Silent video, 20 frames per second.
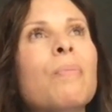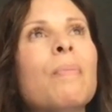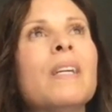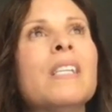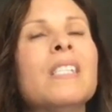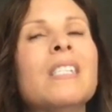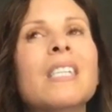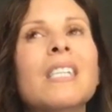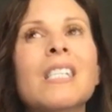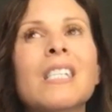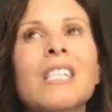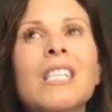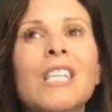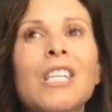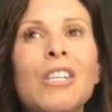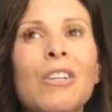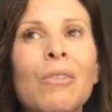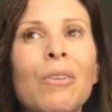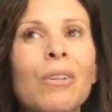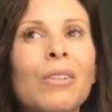my
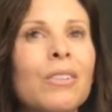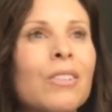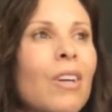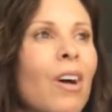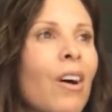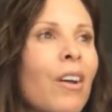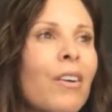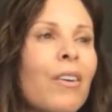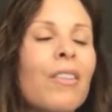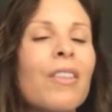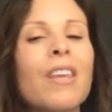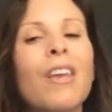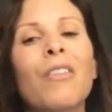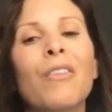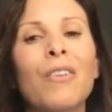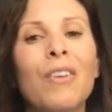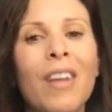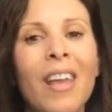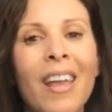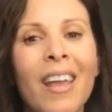16-year-old daughter the
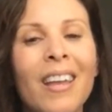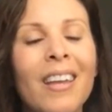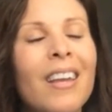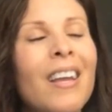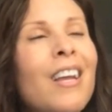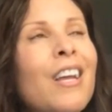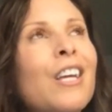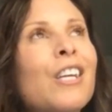other day.